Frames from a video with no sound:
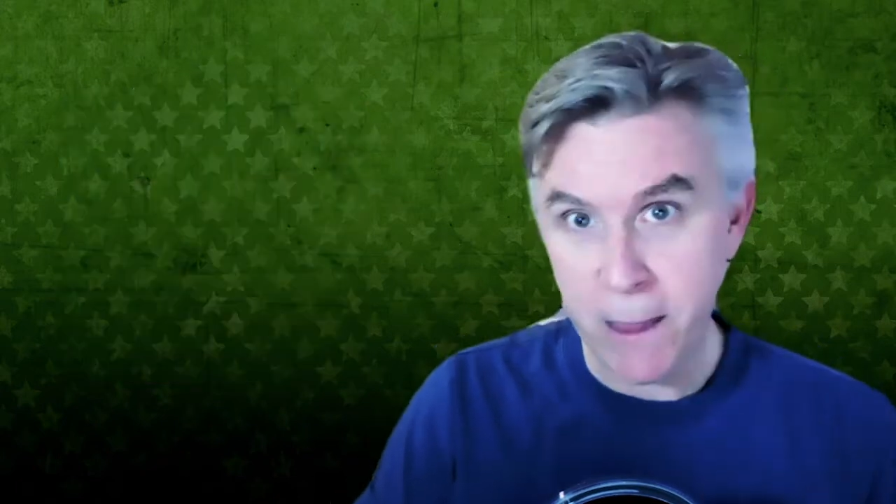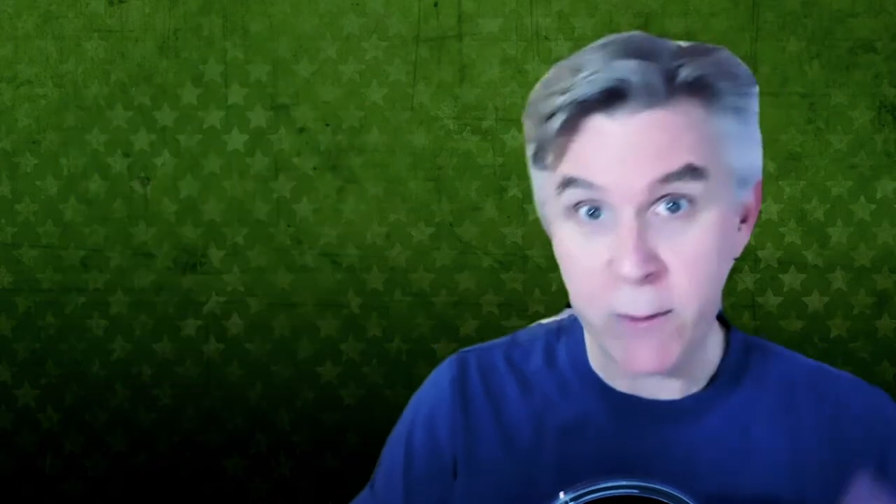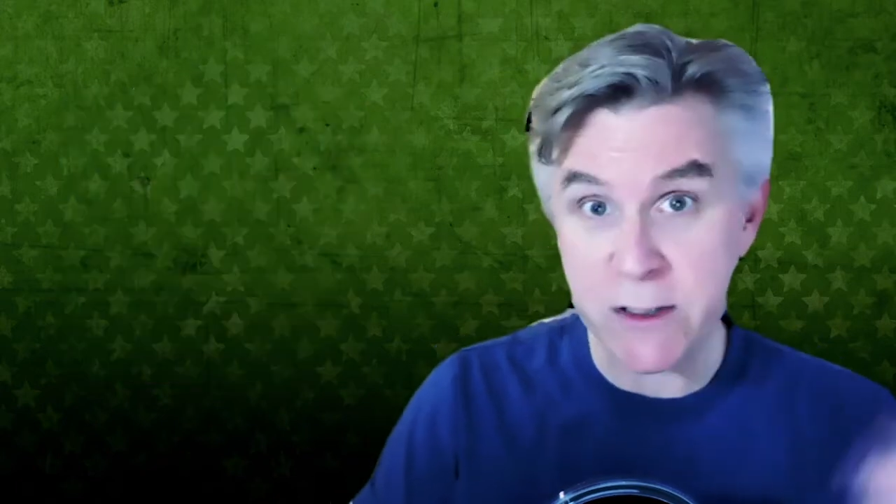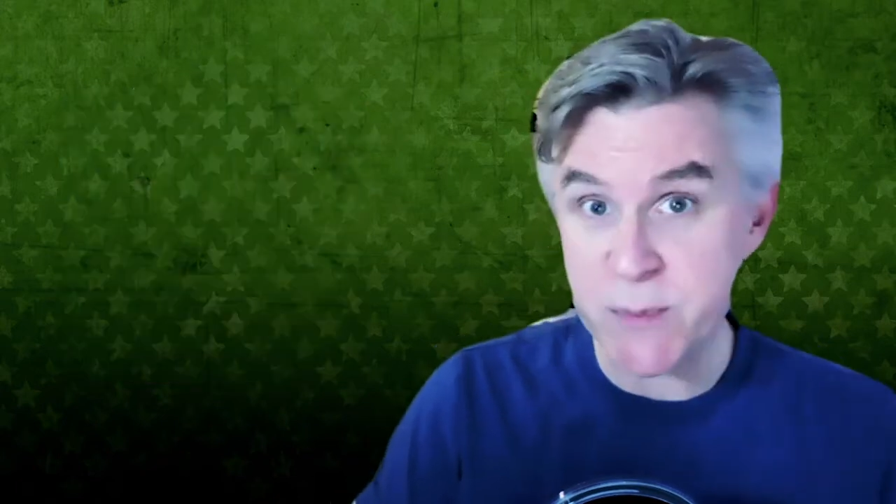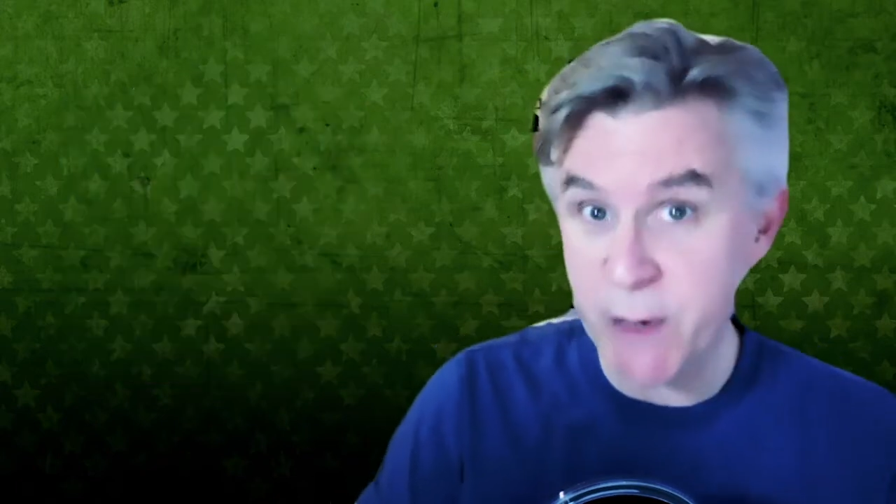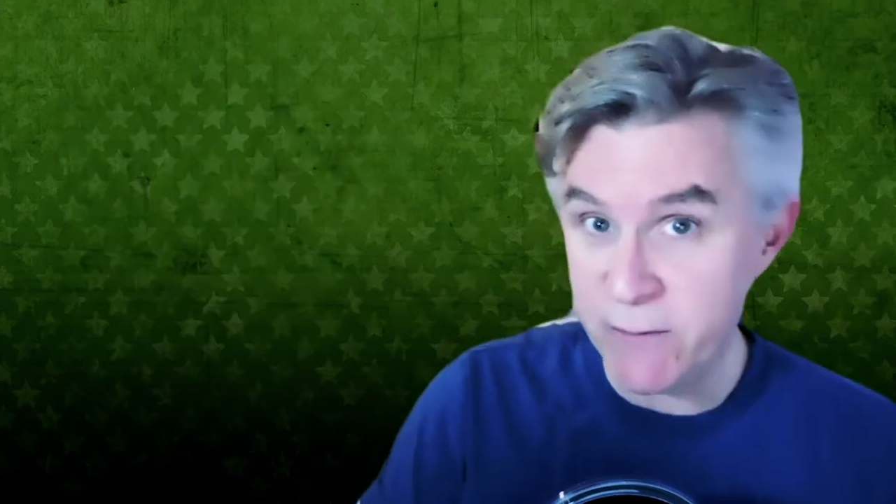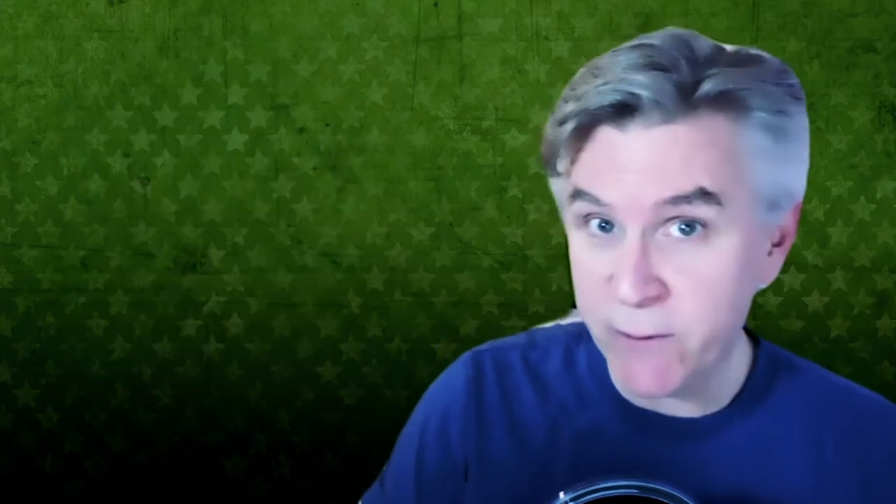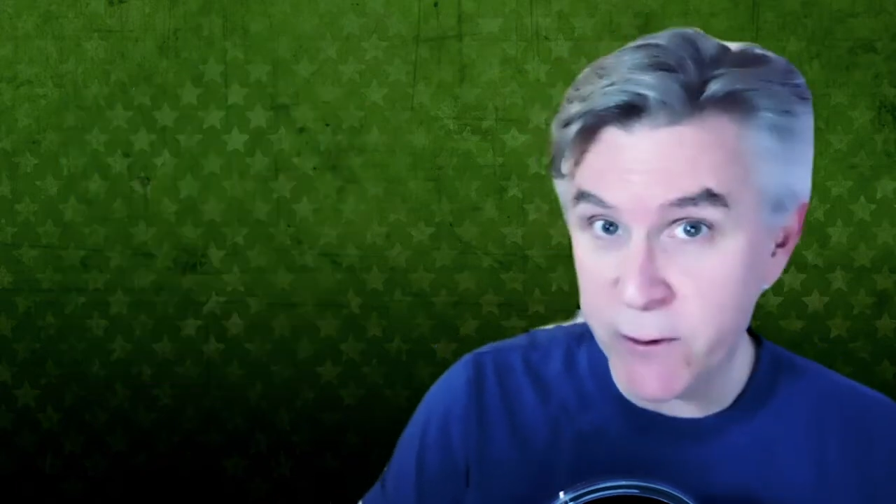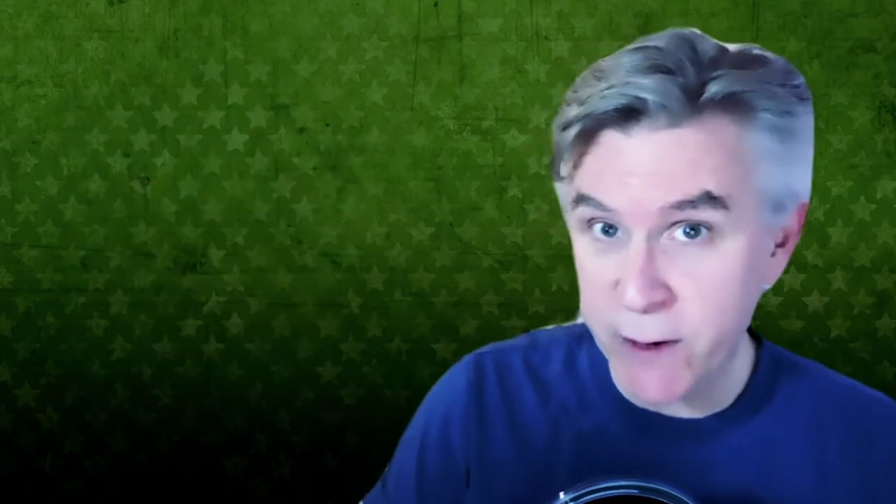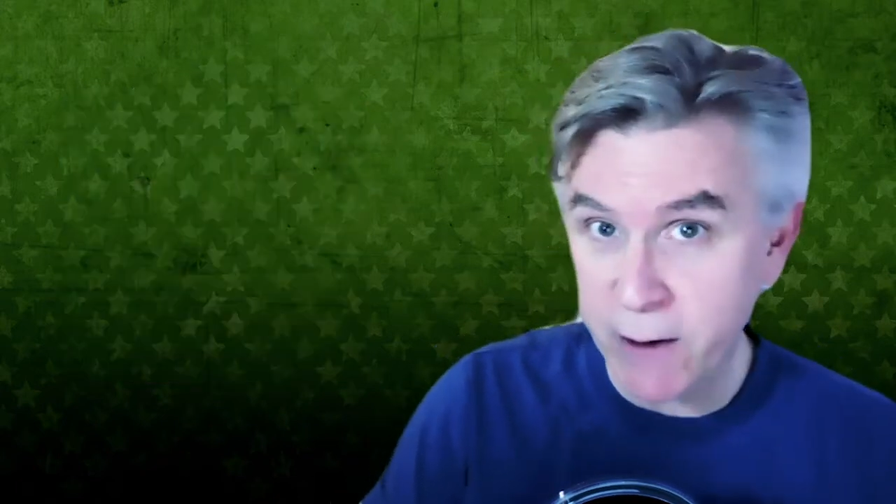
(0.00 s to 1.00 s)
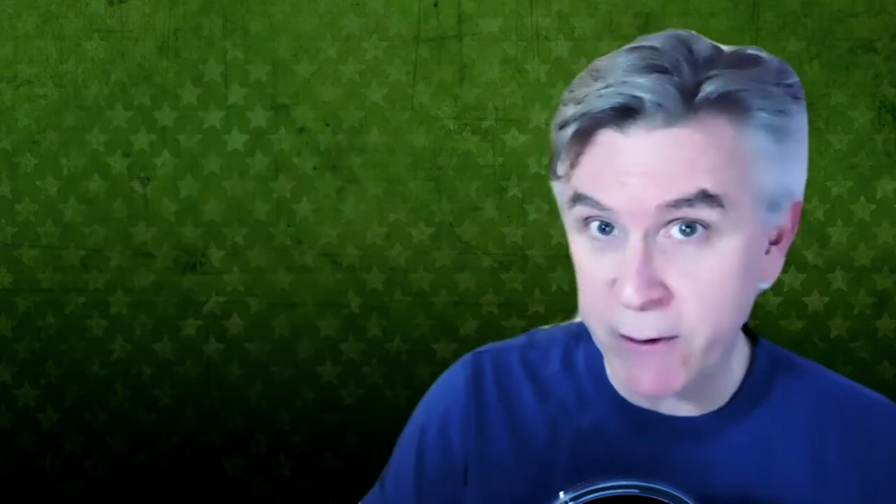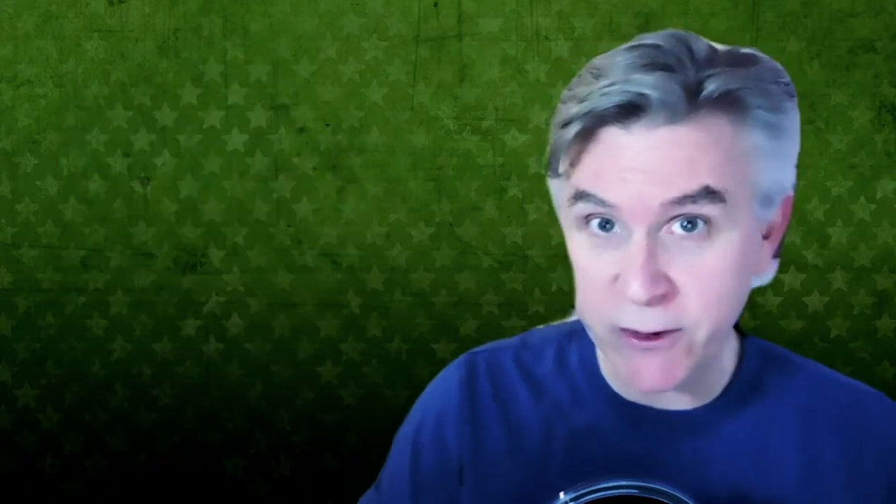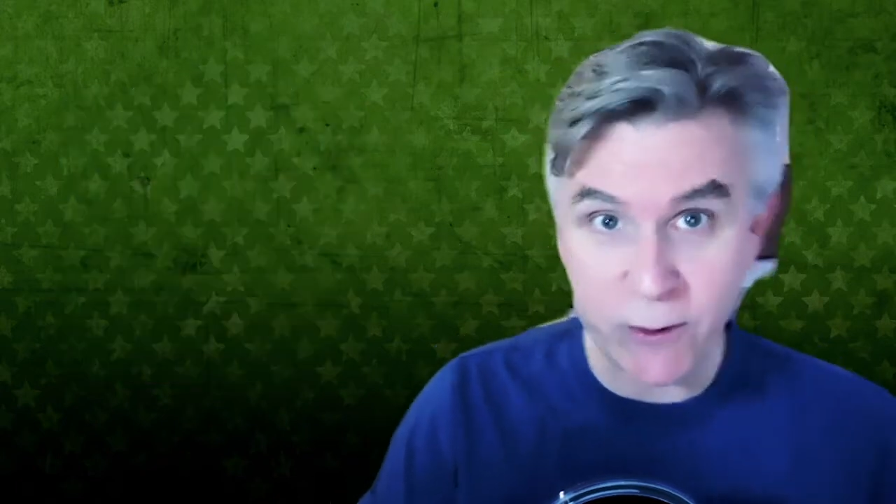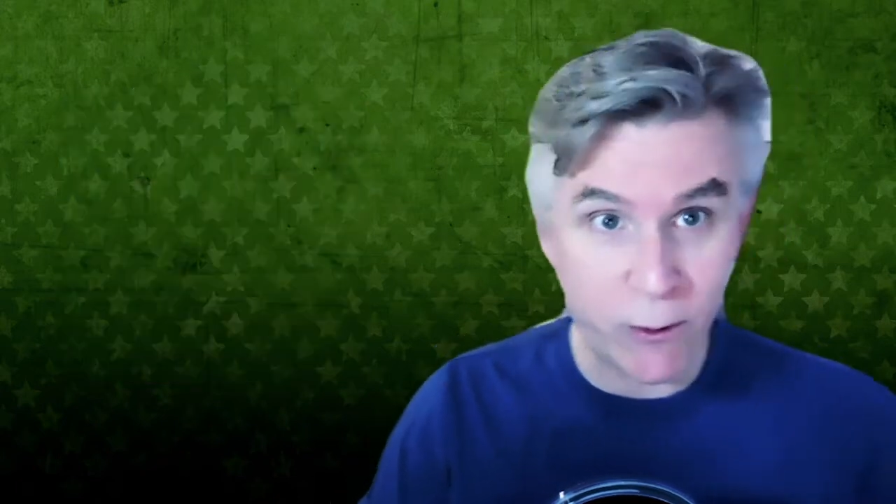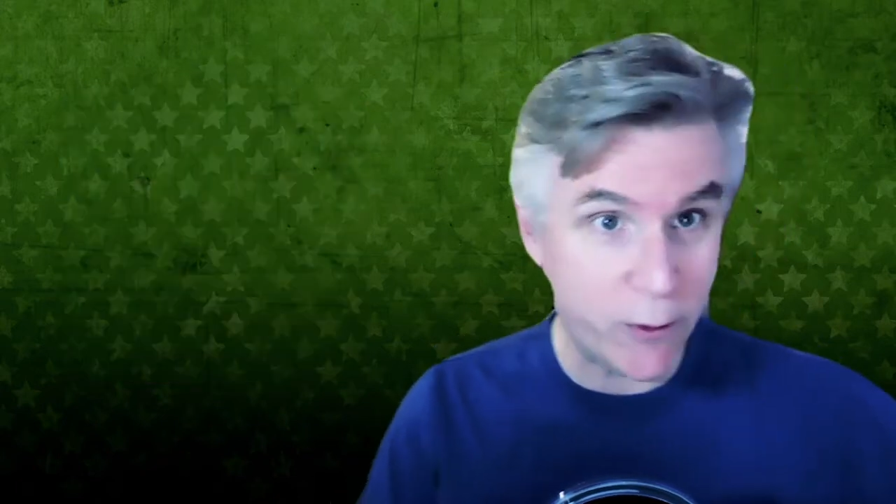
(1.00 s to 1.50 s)
You can speak for your
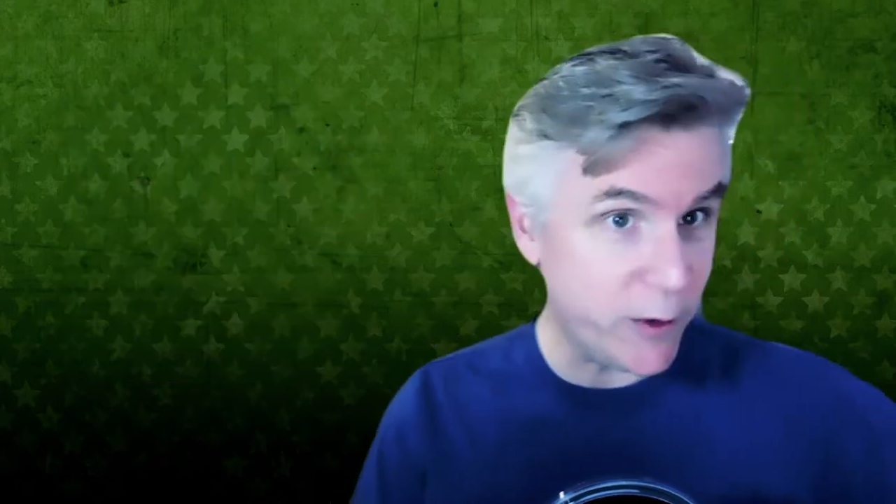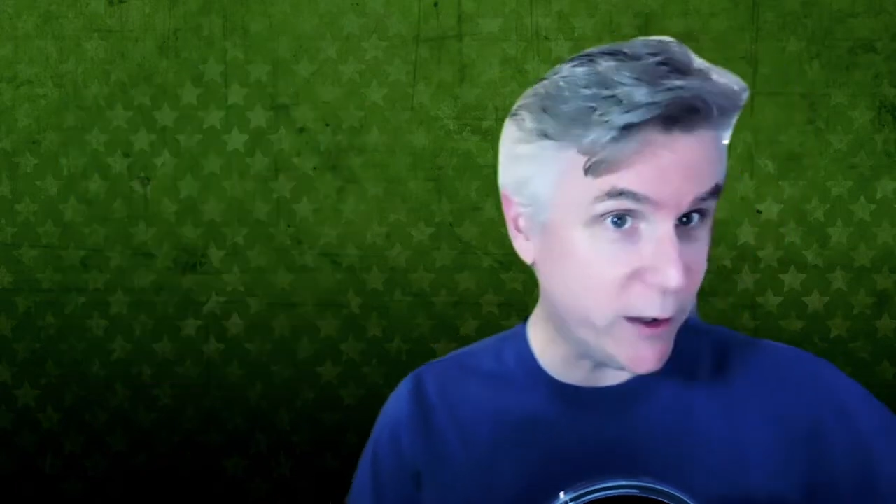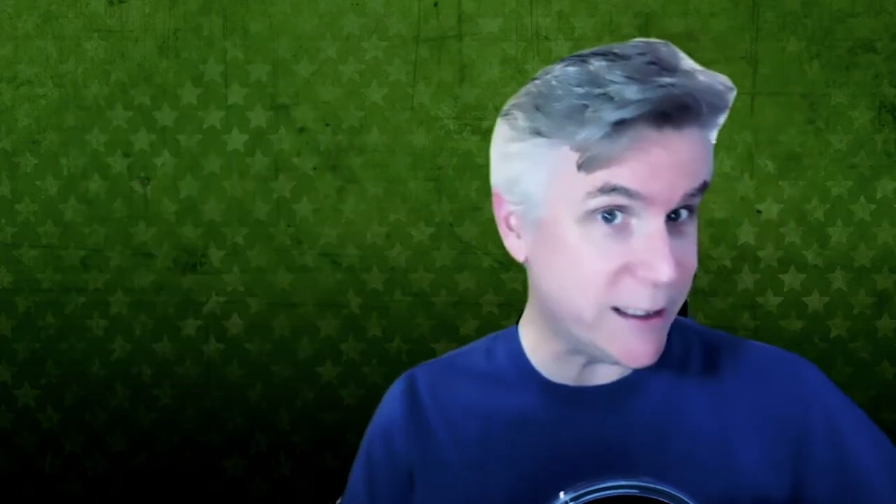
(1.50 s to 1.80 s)
character or you can